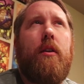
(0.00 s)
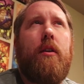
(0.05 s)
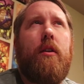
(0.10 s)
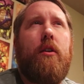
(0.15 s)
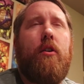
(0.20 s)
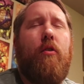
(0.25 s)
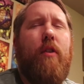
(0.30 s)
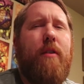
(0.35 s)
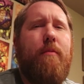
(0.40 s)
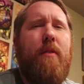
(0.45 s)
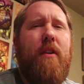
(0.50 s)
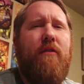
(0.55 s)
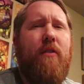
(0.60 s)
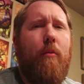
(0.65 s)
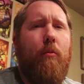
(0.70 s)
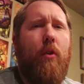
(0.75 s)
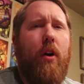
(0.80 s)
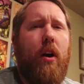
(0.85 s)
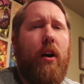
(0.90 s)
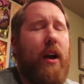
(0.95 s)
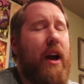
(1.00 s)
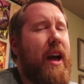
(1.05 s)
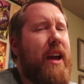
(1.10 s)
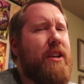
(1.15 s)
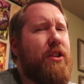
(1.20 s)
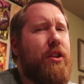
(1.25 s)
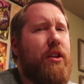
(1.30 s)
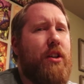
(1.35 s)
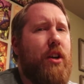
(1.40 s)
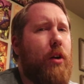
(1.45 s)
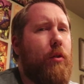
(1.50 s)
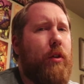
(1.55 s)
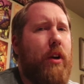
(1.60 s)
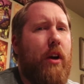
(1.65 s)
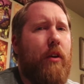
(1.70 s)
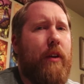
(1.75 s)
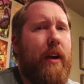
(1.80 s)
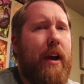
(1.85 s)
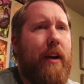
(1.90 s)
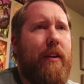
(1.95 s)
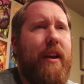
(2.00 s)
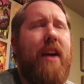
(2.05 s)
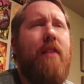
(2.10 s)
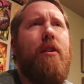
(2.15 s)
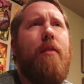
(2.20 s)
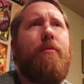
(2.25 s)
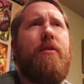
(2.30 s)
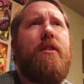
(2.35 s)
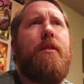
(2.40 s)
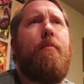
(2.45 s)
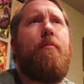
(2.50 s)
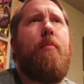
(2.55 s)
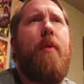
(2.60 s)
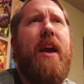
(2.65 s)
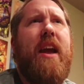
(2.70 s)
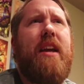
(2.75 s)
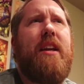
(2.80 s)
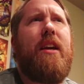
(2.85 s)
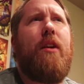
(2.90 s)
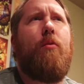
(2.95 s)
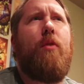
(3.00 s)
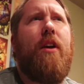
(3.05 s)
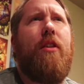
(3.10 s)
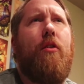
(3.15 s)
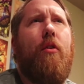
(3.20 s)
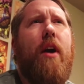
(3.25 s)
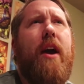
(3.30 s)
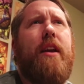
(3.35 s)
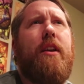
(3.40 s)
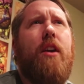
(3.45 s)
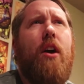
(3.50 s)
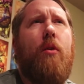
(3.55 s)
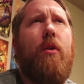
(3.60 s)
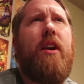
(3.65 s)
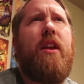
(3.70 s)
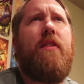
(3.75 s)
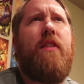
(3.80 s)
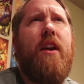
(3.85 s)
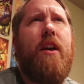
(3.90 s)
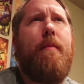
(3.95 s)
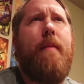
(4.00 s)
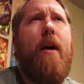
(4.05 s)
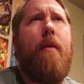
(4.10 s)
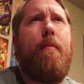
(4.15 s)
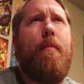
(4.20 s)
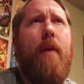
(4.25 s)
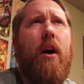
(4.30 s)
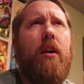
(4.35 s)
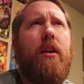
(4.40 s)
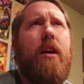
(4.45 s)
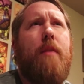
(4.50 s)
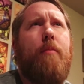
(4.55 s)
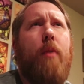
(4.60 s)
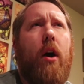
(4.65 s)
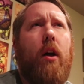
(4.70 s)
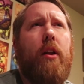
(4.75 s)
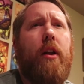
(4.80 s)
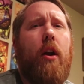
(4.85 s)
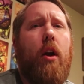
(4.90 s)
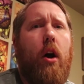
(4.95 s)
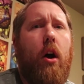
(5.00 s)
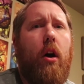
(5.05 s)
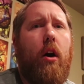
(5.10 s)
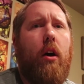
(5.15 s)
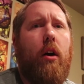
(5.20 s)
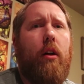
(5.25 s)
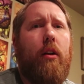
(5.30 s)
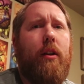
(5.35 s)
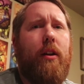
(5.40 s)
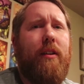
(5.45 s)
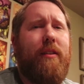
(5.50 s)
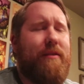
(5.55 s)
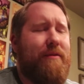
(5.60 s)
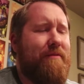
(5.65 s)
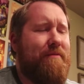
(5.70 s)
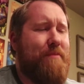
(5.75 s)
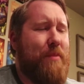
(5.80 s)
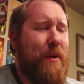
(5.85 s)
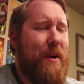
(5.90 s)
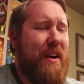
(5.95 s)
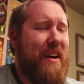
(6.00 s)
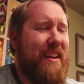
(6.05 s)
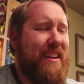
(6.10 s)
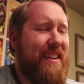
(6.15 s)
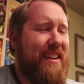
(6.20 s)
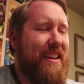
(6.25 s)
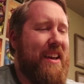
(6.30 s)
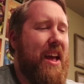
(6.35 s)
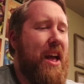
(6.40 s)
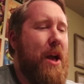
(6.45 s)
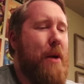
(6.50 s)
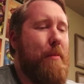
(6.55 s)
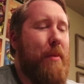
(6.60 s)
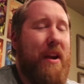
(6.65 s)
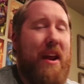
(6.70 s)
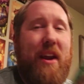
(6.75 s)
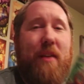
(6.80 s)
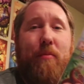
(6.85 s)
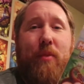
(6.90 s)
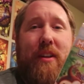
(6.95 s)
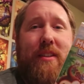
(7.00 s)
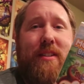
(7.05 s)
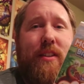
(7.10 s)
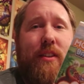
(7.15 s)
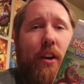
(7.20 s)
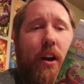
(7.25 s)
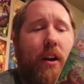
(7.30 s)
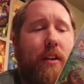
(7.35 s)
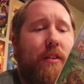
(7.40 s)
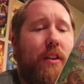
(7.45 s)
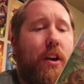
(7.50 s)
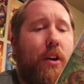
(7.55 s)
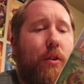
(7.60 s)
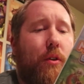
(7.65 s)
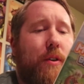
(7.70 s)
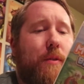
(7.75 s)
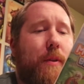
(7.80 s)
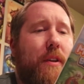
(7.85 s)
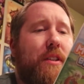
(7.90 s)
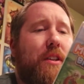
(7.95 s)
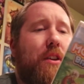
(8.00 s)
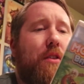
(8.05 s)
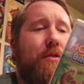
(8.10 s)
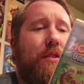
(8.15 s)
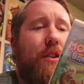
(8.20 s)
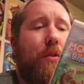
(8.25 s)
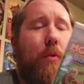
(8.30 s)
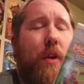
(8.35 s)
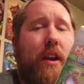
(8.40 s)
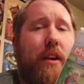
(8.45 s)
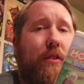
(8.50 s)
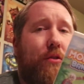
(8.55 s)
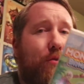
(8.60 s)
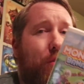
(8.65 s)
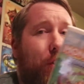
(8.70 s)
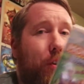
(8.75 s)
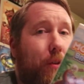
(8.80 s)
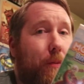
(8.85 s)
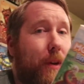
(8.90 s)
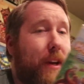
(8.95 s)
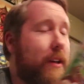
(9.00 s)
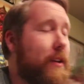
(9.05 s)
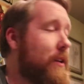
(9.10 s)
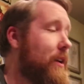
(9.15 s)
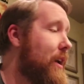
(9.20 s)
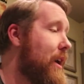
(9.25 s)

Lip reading: Correct me if I'm wrong. I actually don't know now. Now I'm debating whether I know anything about Monkey Ball at all. Banana Blitz is hard though, especially using the Wii controller, man.